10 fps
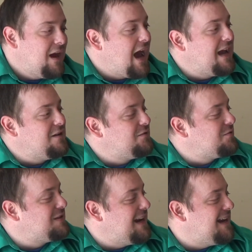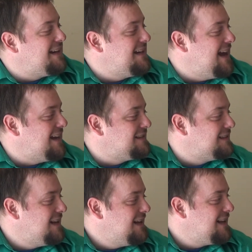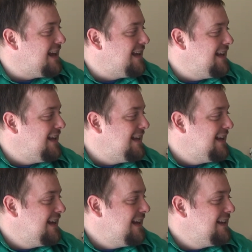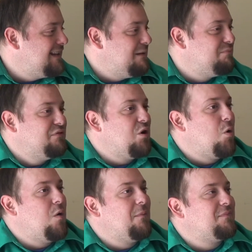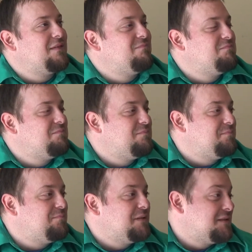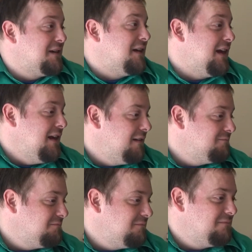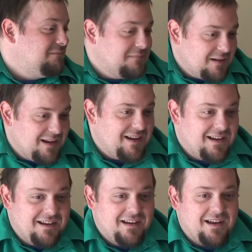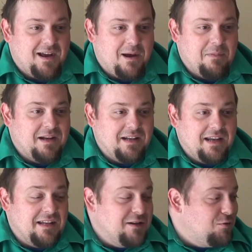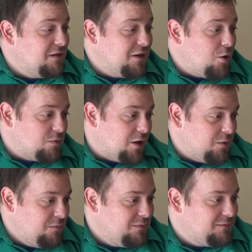I understand, yes, that he did blow up a city. I mean, he didn't do it alone, though,